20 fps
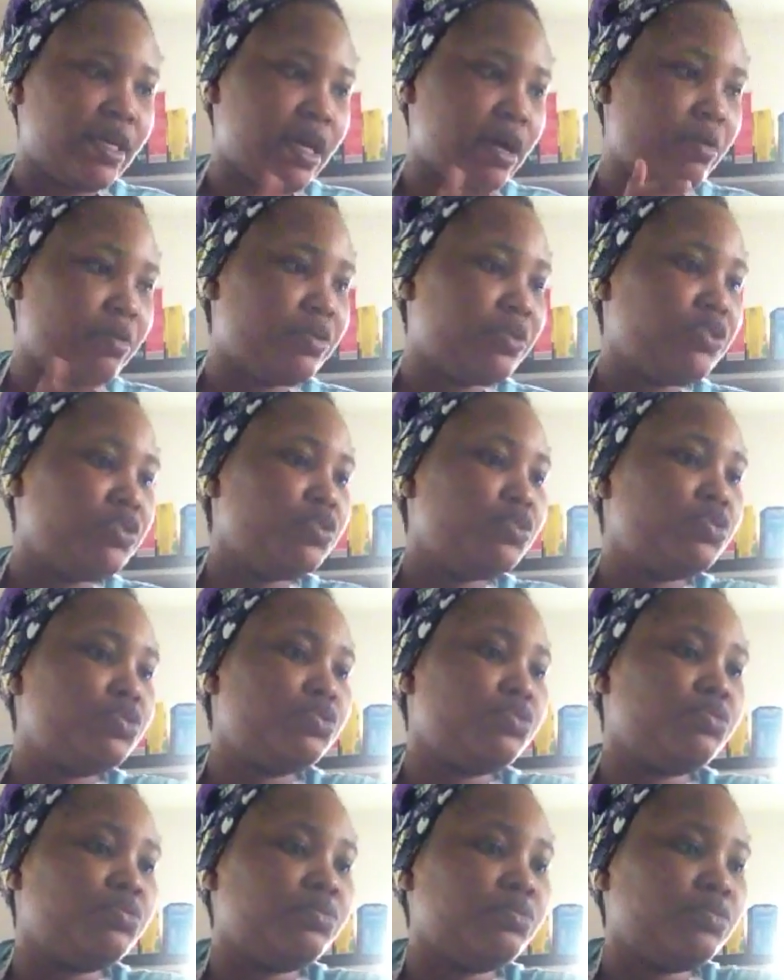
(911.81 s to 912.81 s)
I want to use
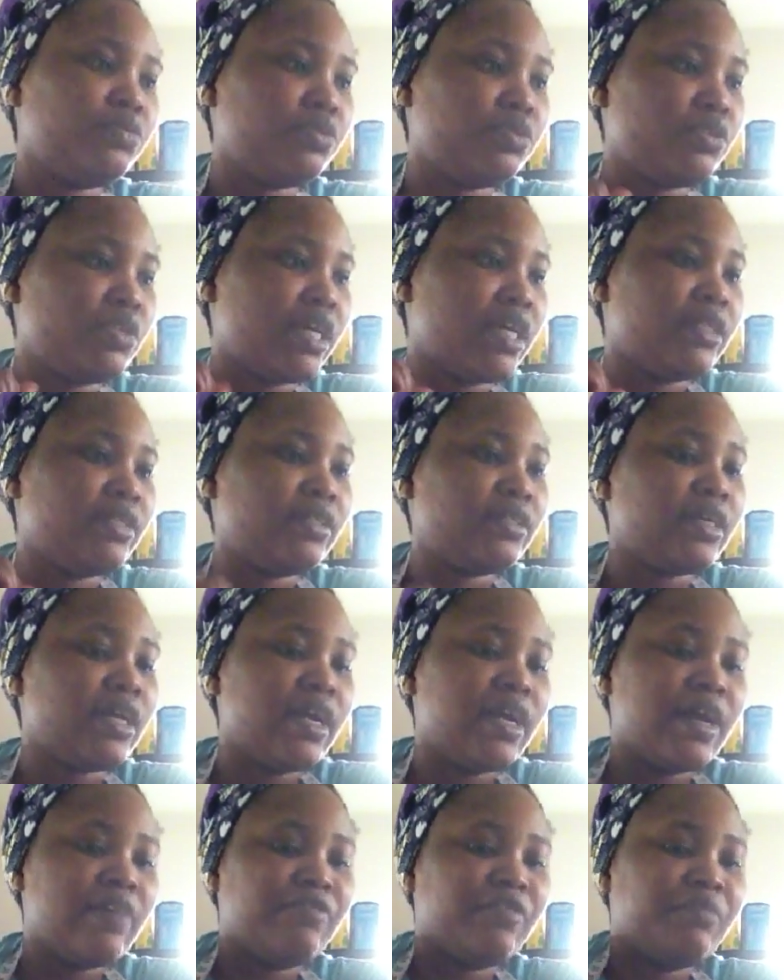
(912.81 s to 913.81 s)
2 so that I have a